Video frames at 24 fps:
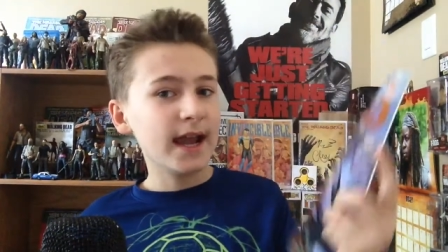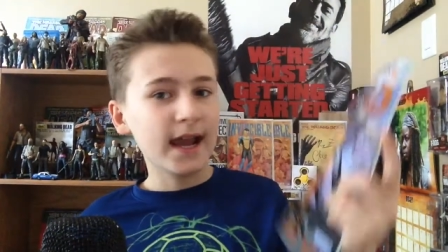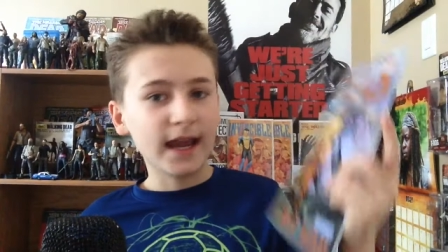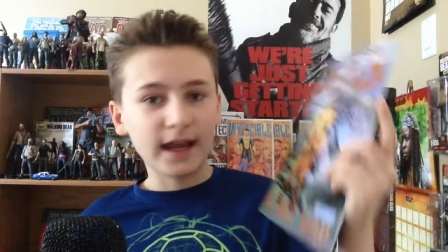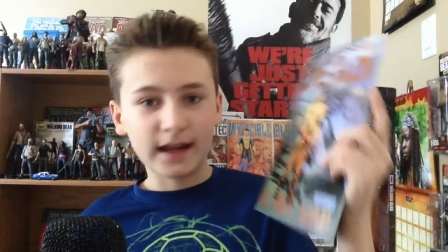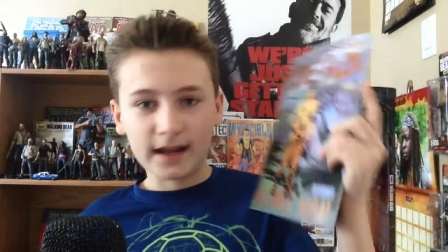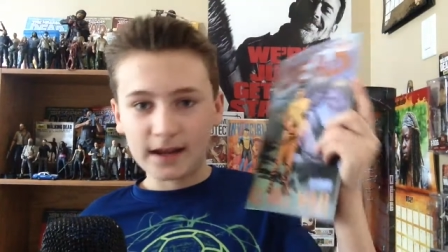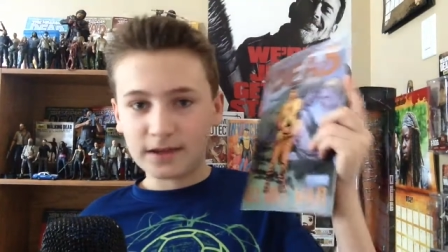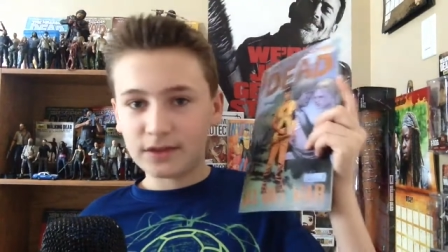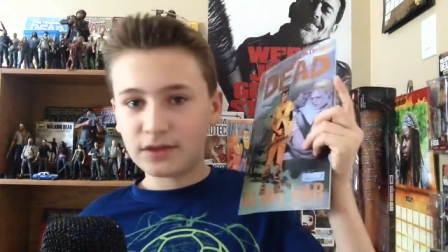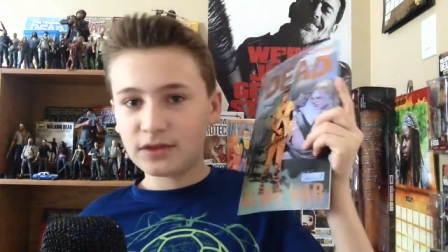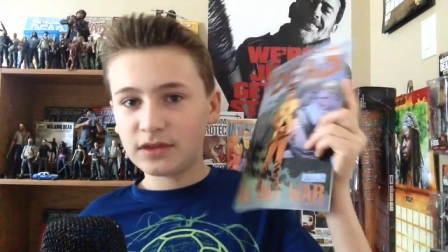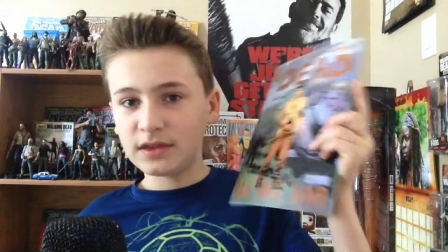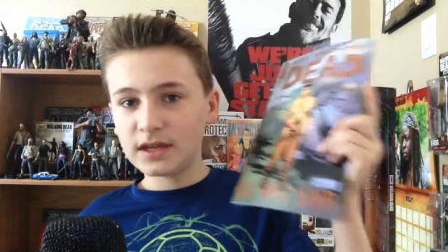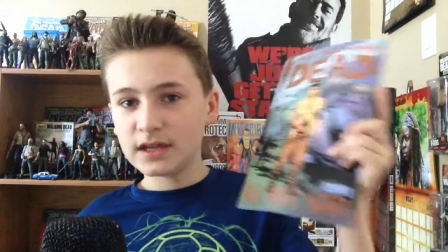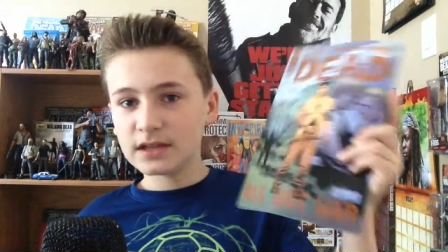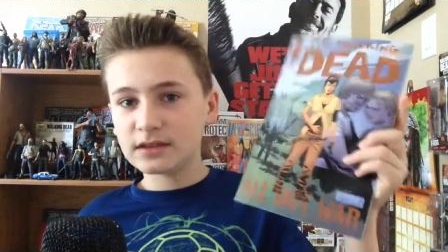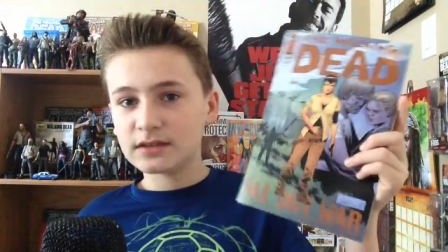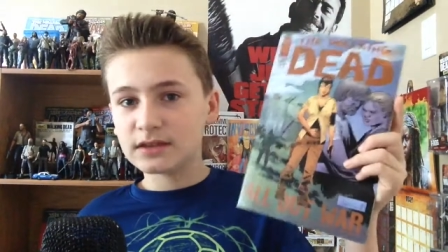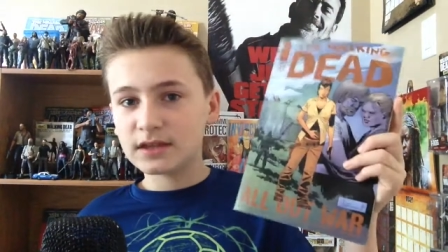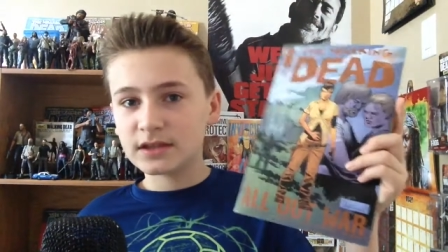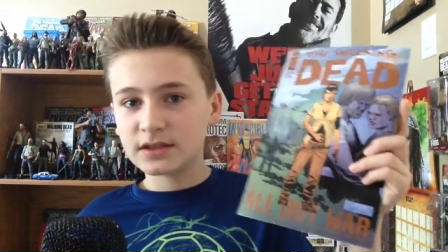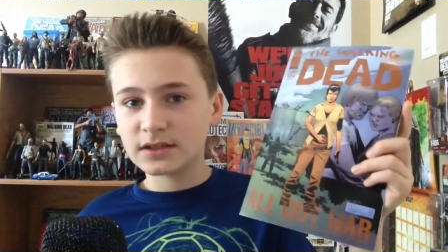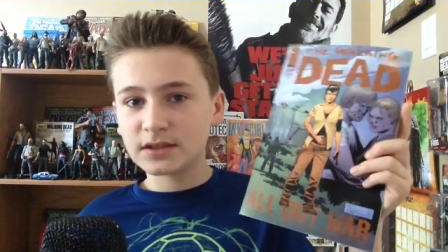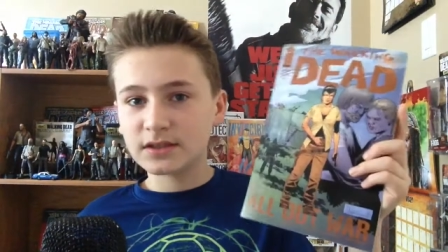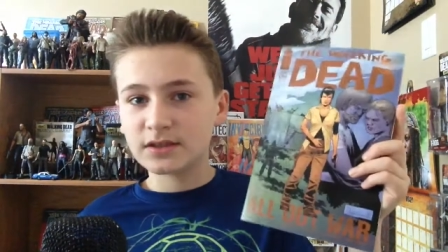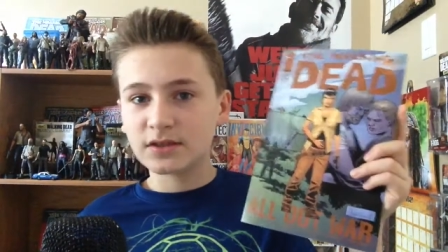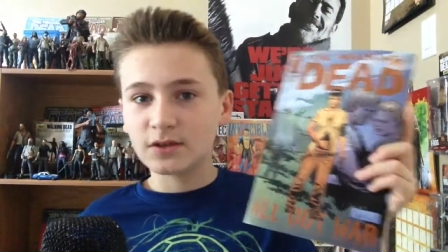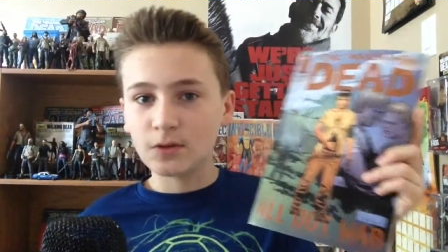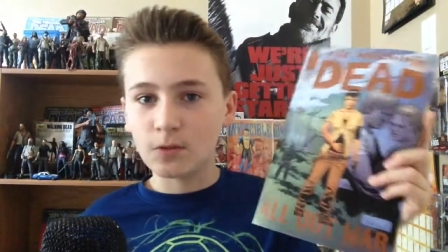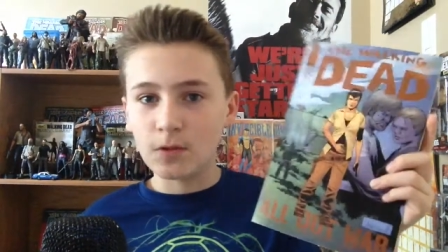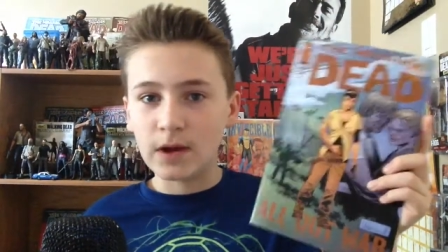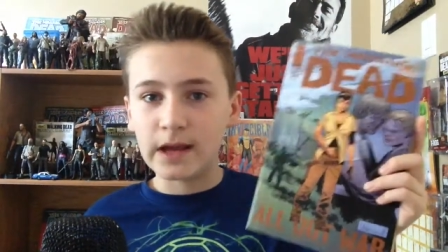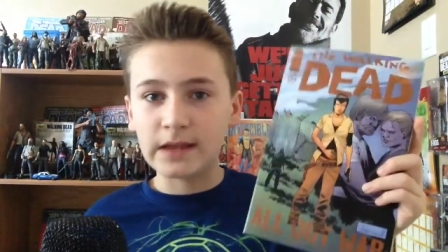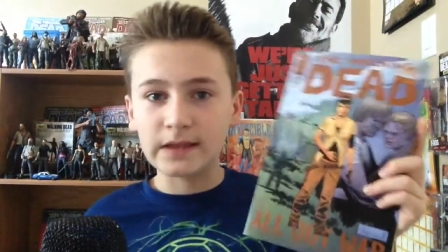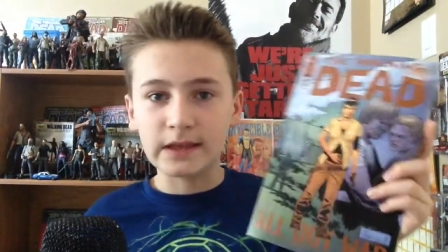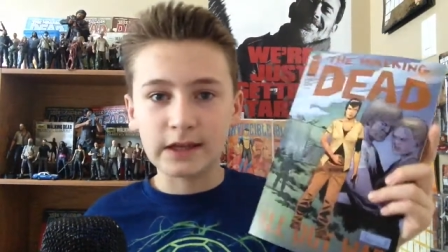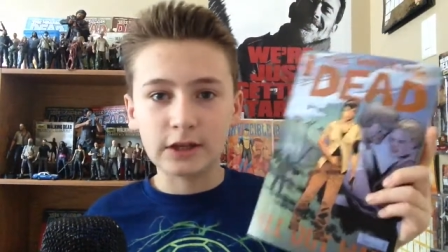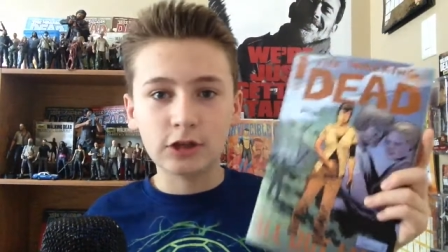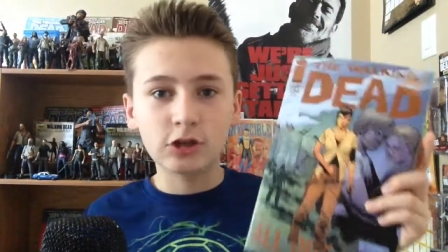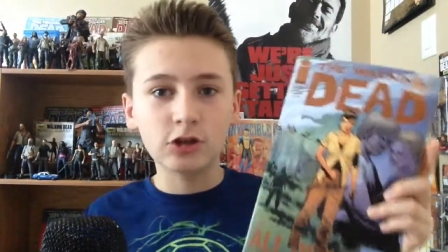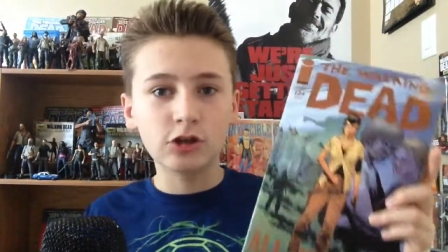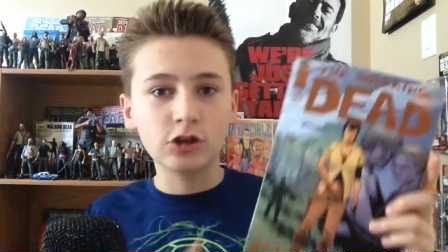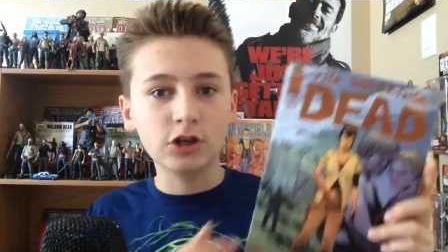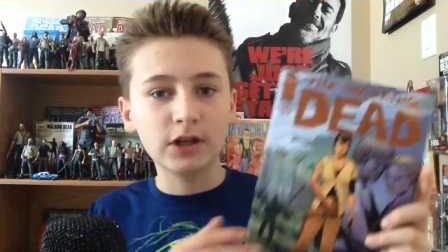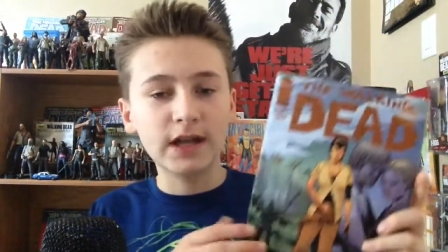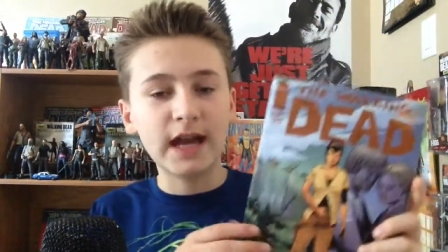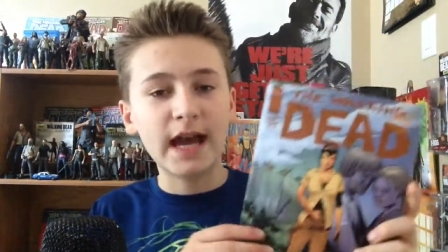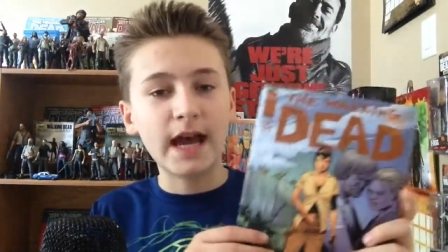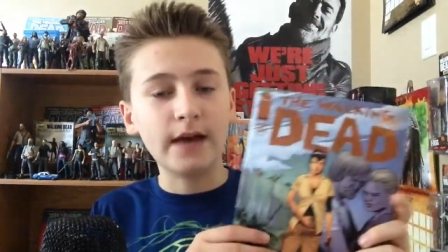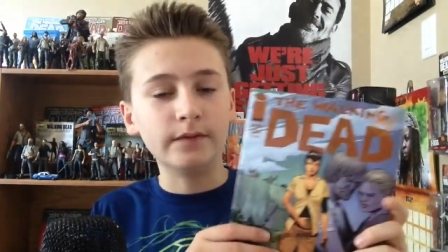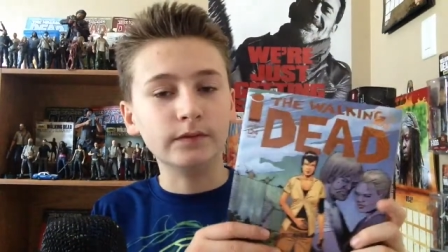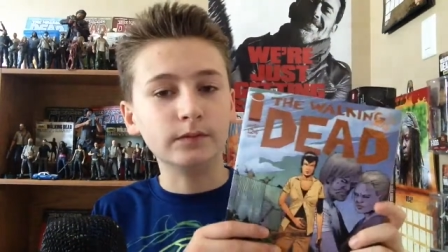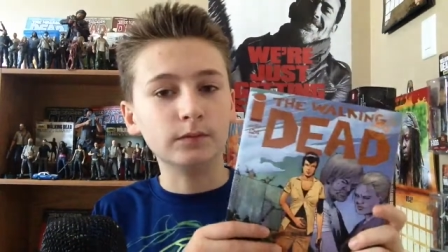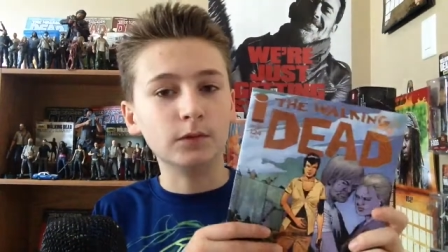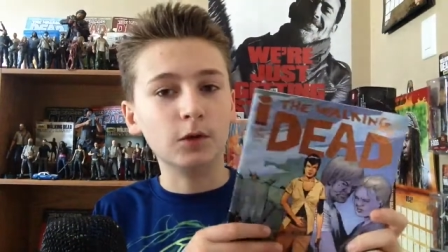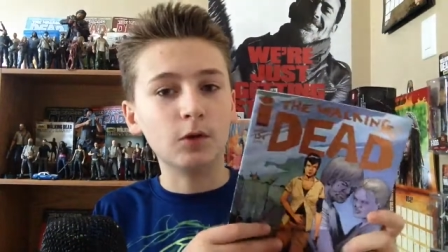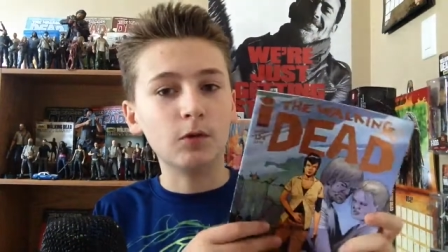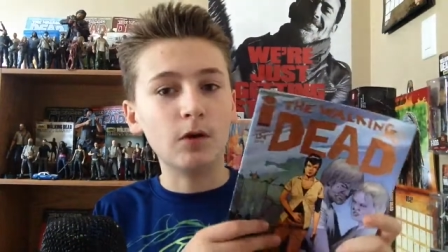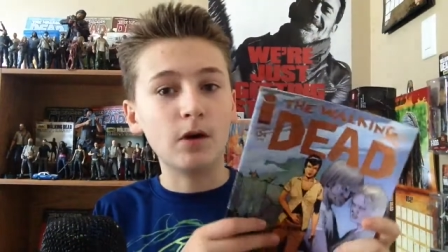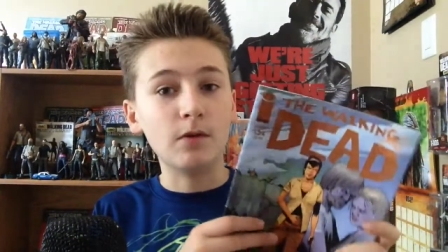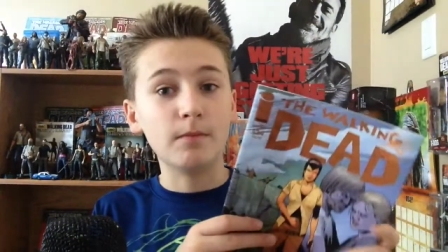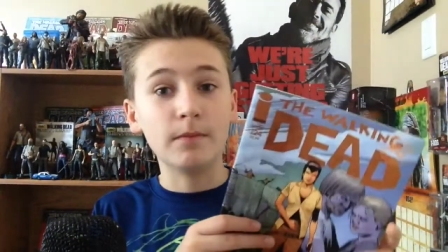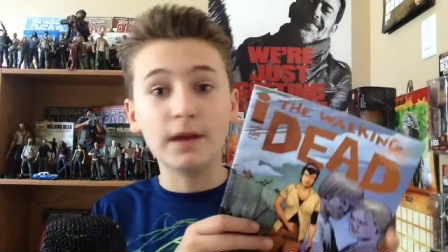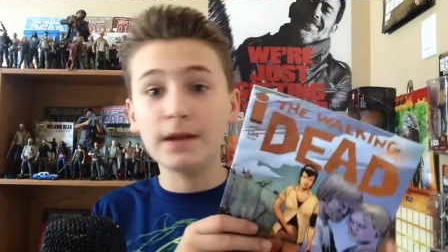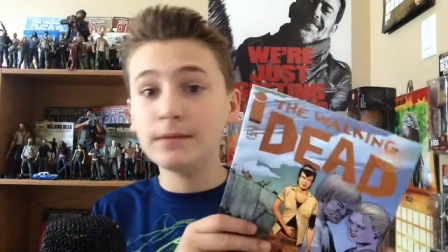and I think this is the way they could have him go out.